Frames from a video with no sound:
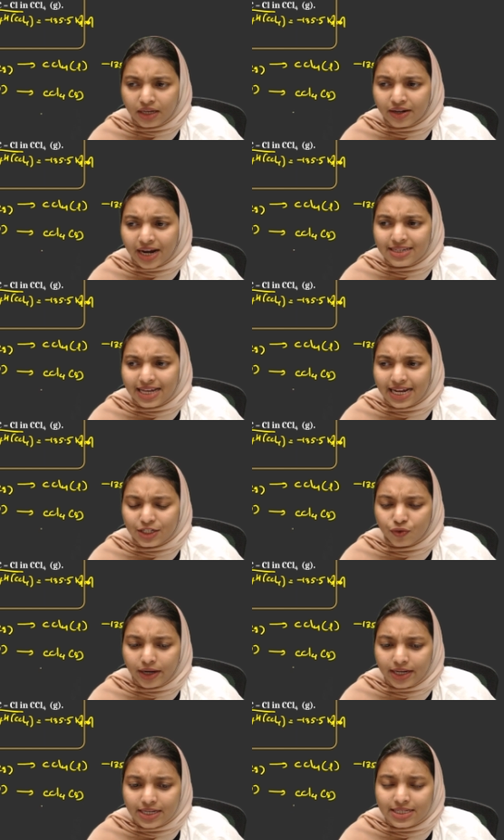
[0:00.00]
right? That is
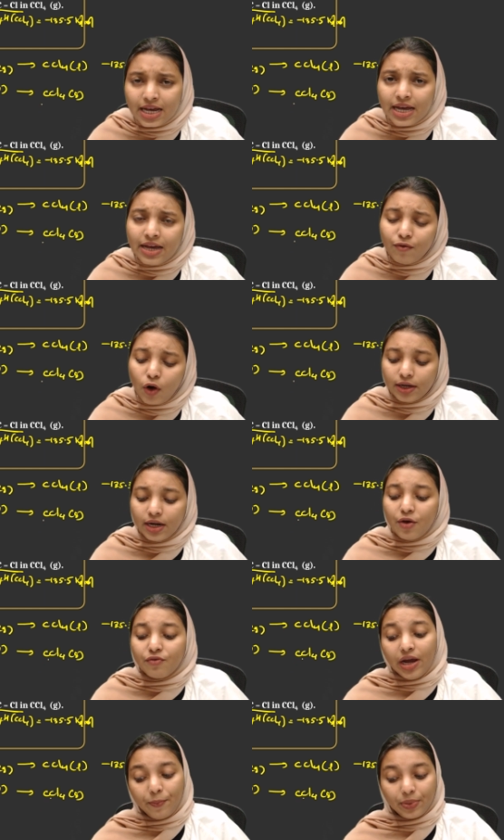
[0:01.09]
what is what
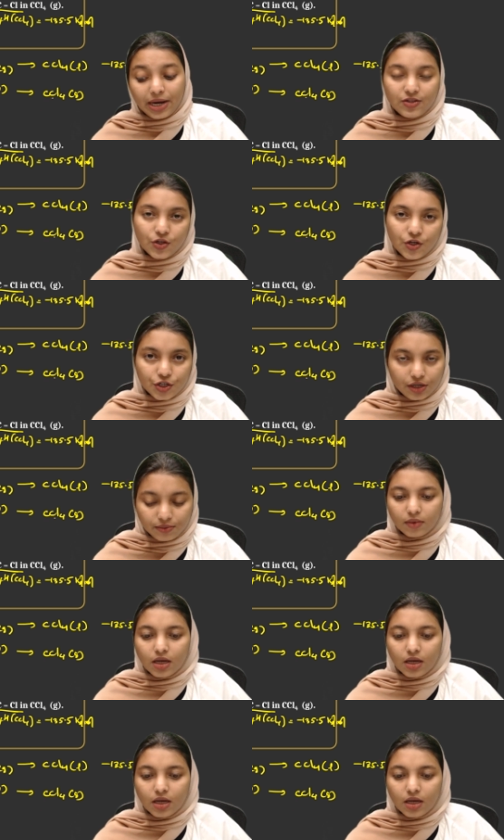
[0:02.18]
vaporization.